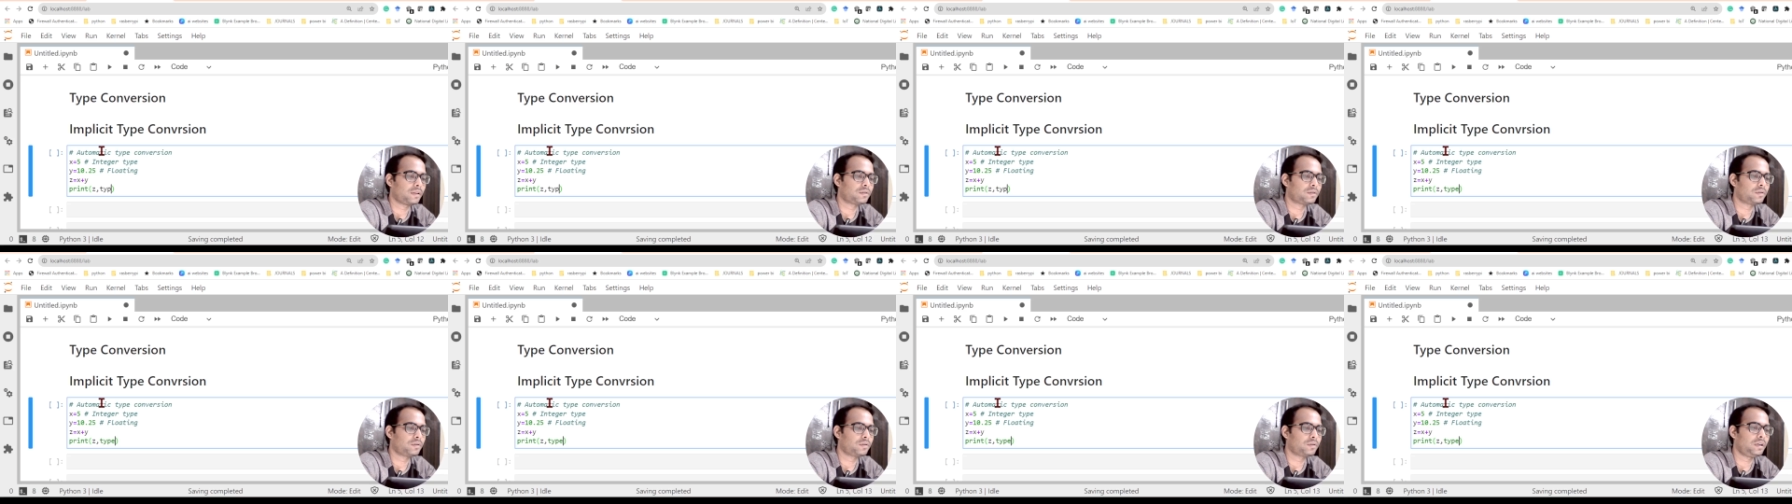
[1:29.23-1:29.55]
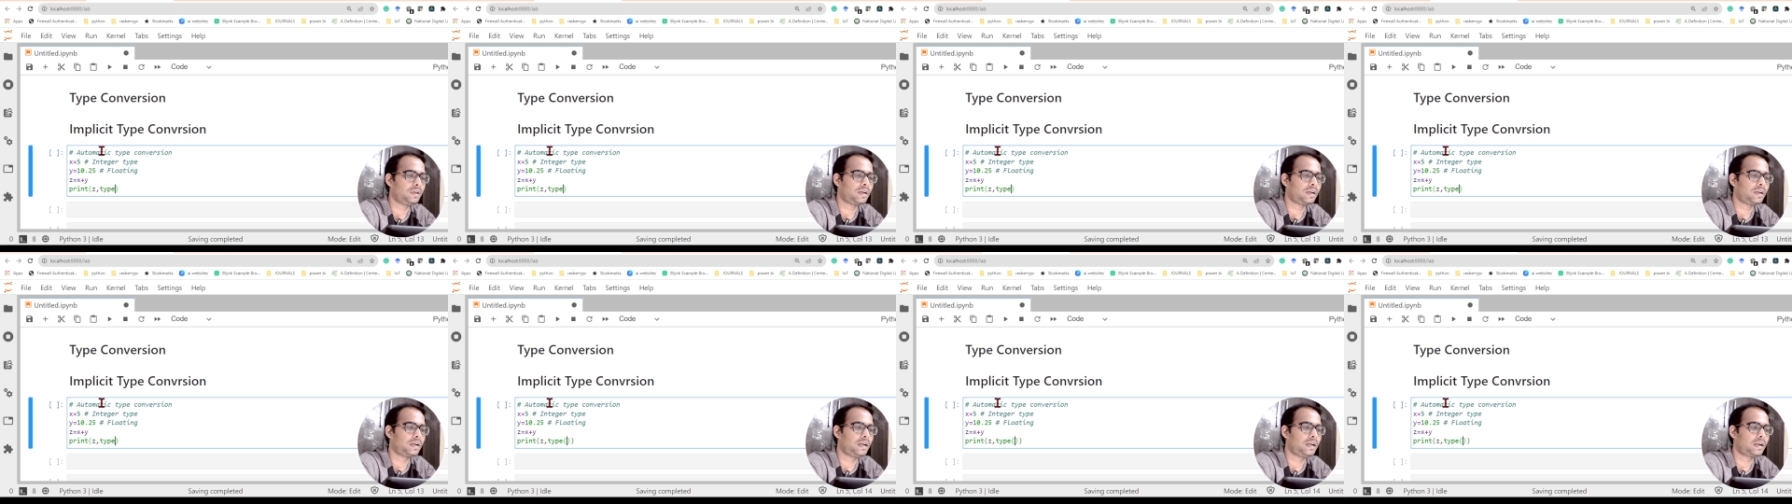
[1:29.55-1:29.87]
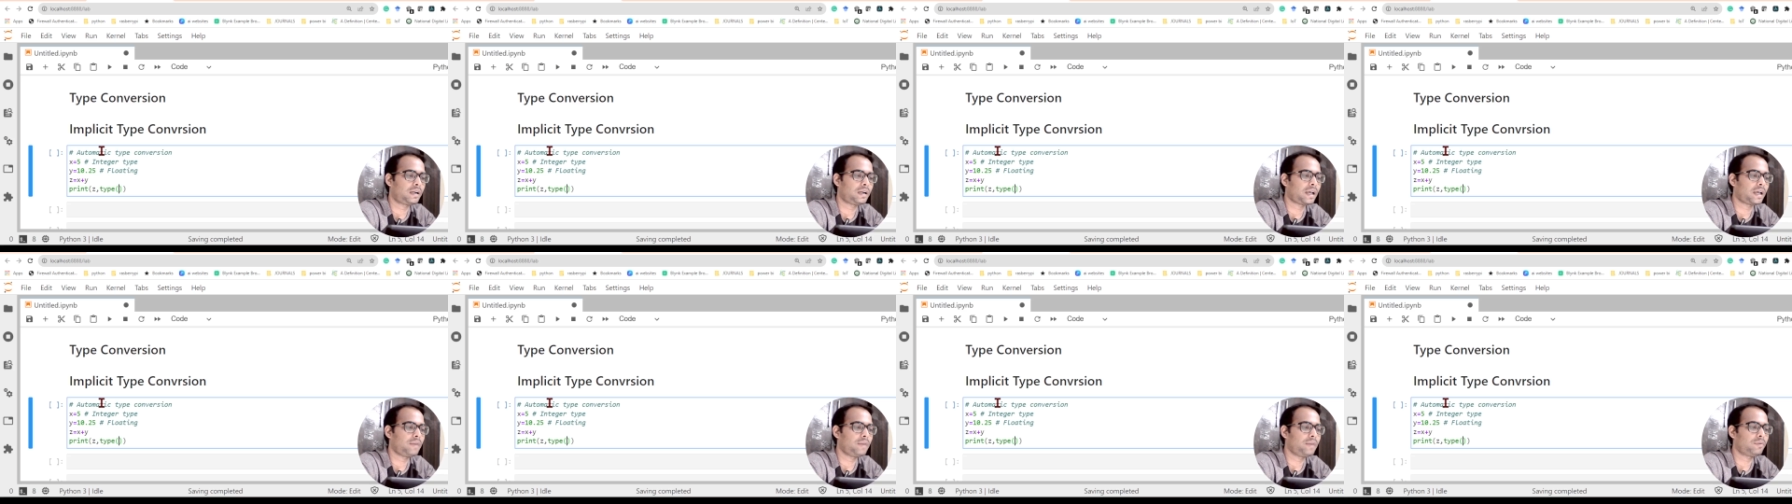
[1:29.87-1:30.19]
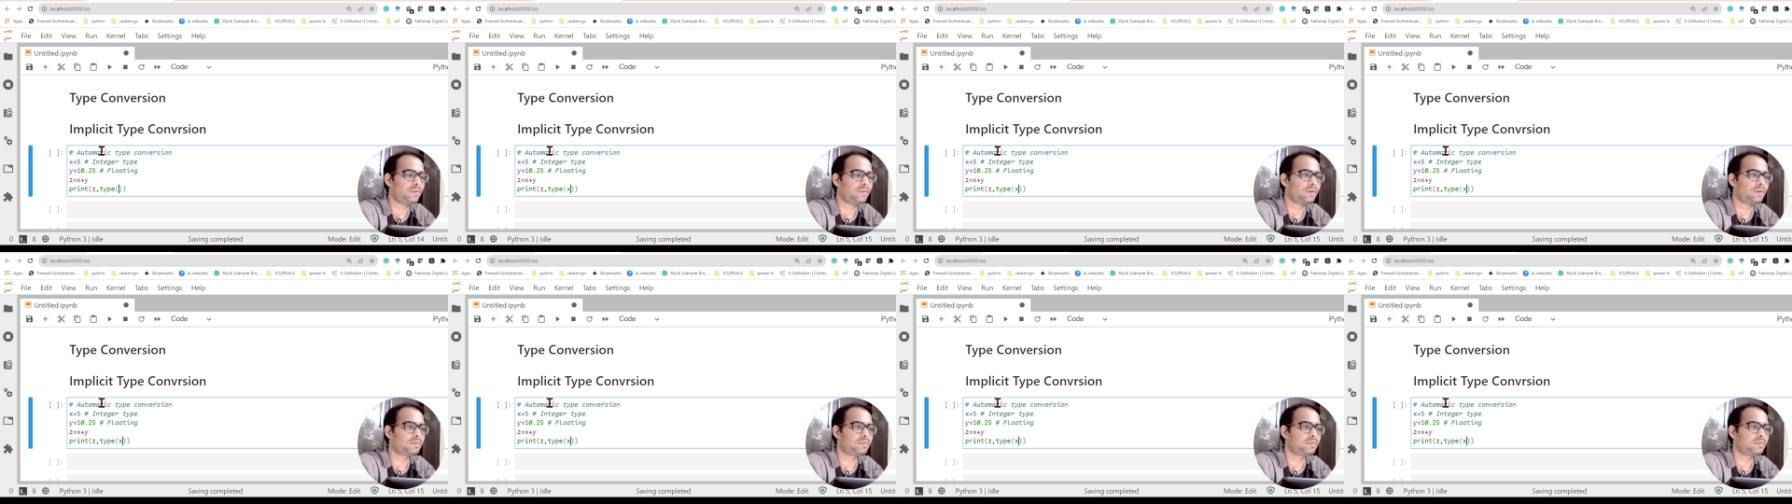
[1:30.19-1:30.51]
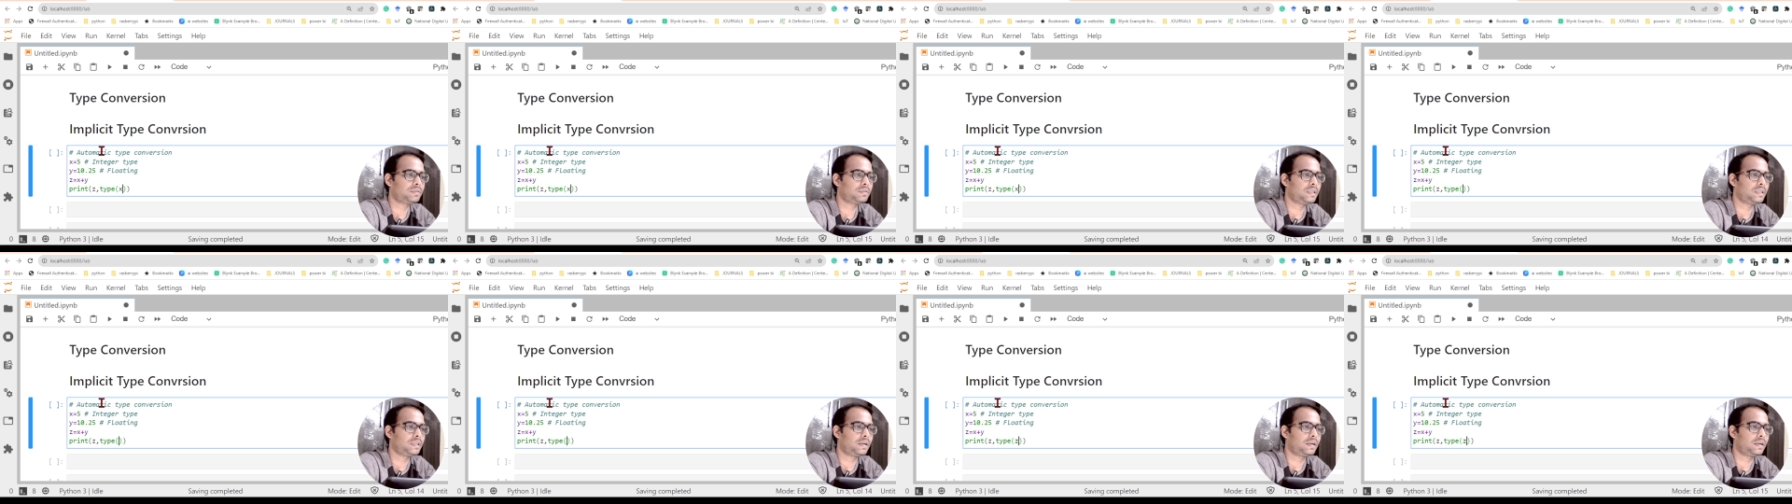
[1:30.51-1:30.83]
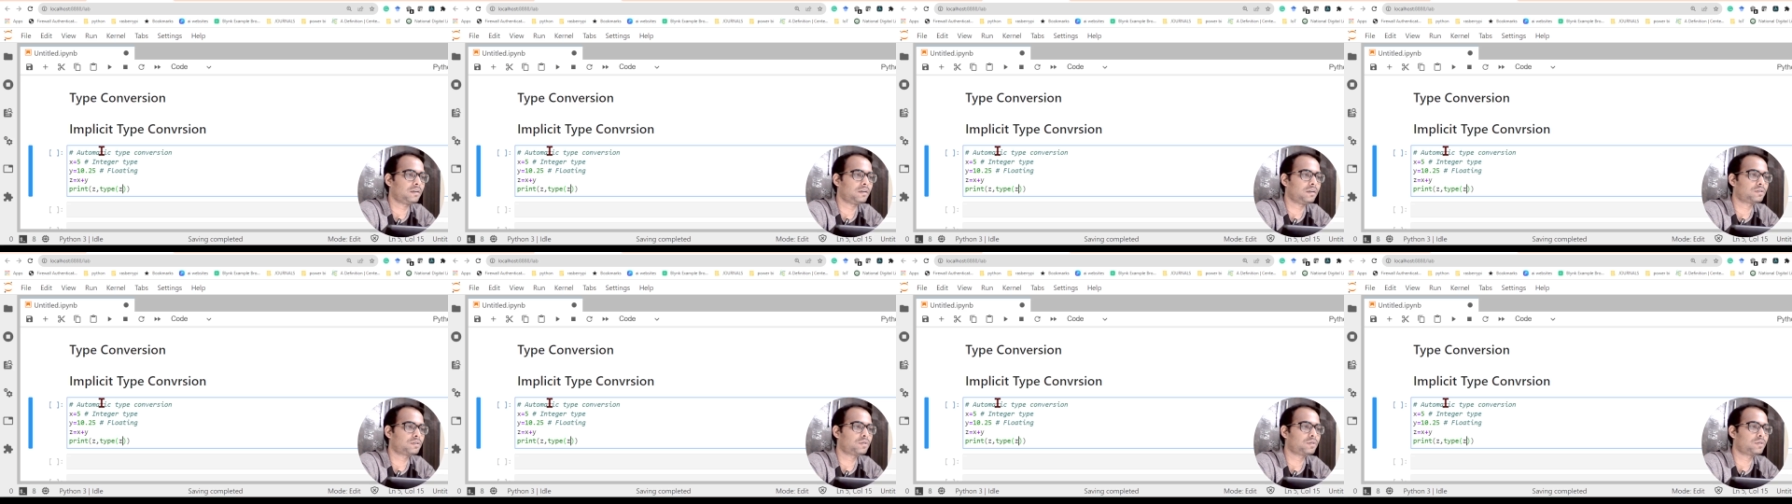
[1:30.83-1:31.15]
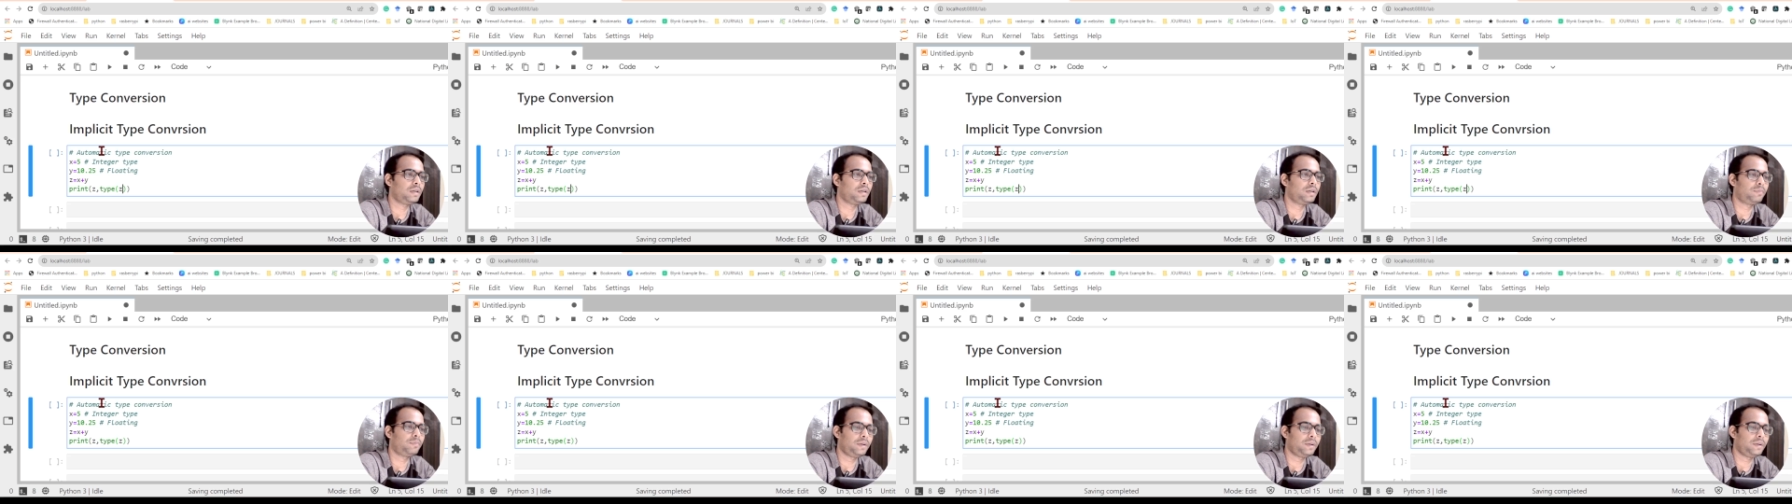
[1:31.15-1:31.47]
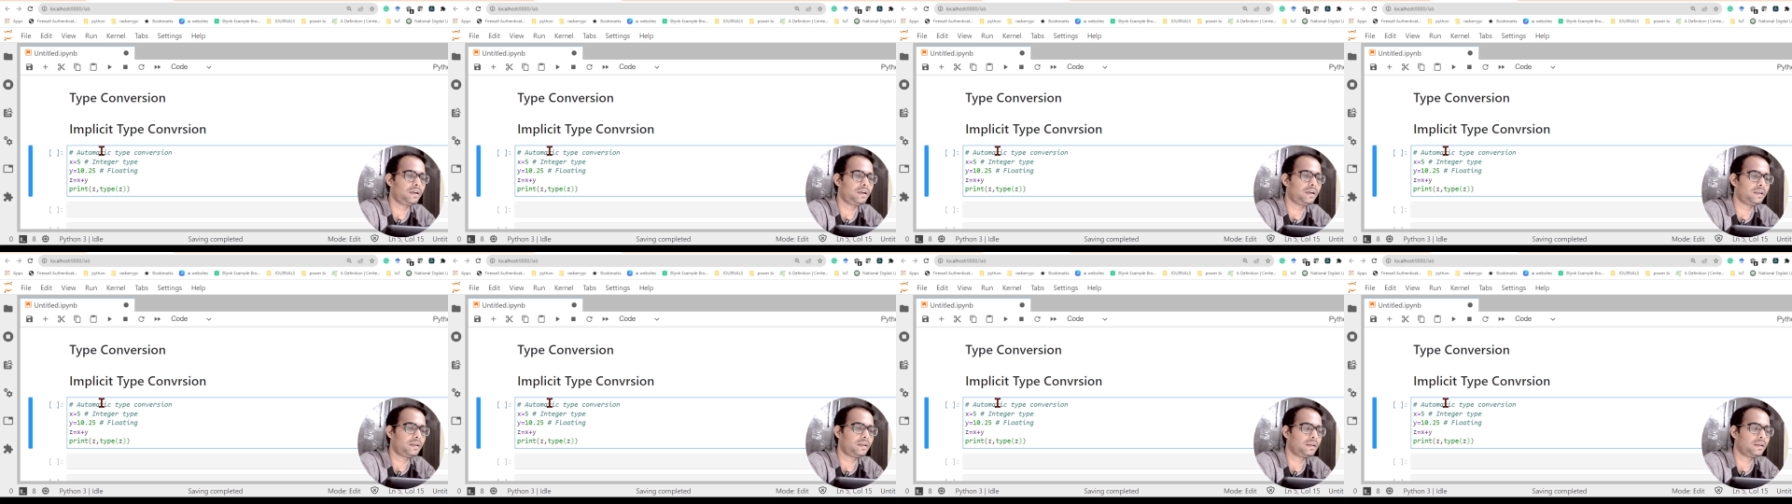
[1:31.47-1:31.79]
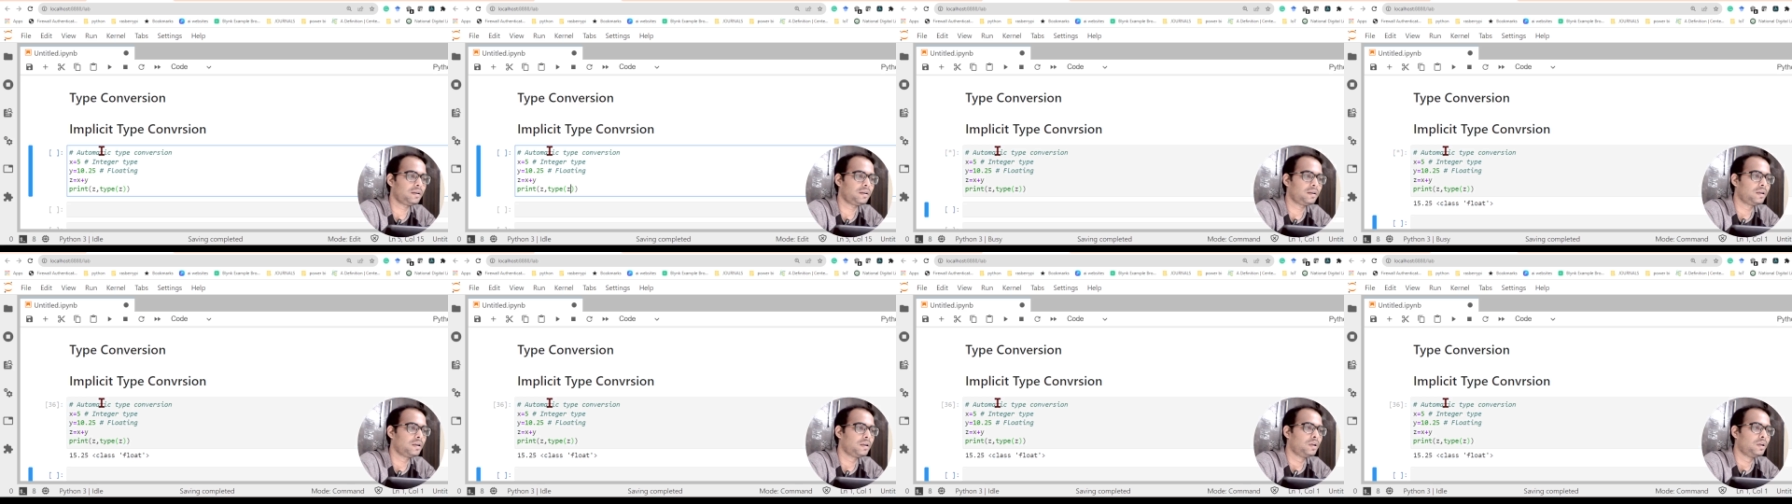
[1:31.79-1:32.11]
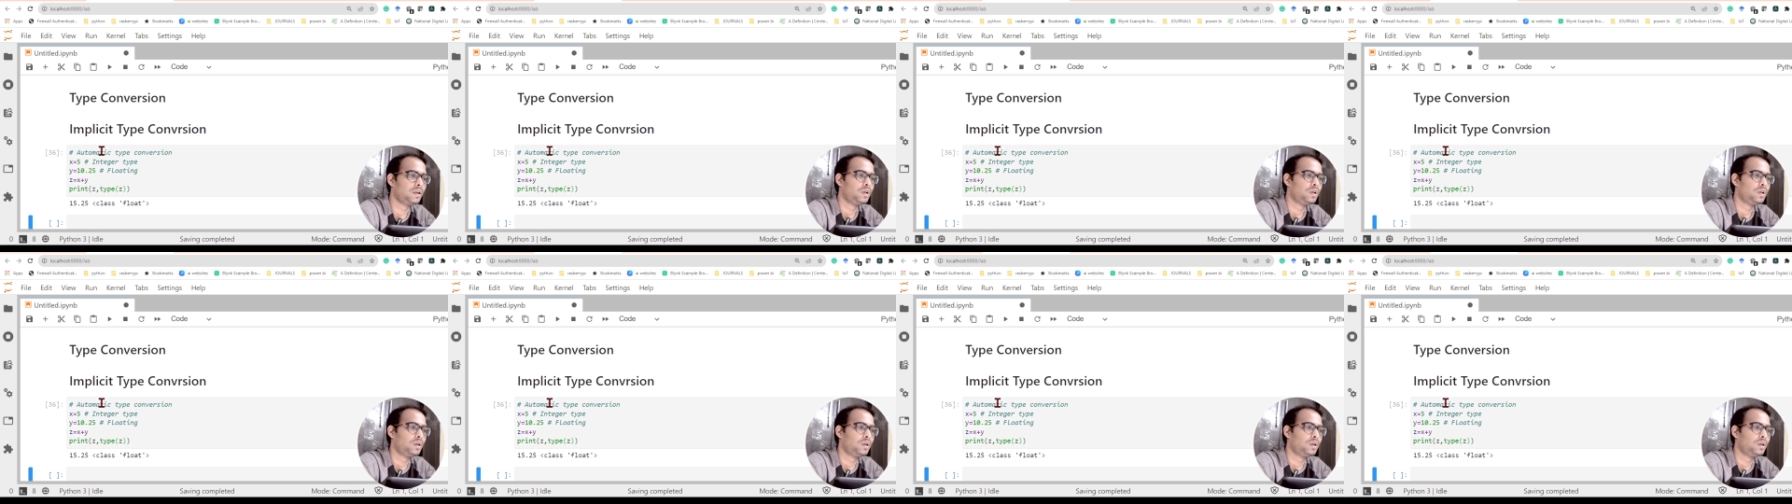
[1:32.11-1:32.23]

So we'll write type of z also I'll print here.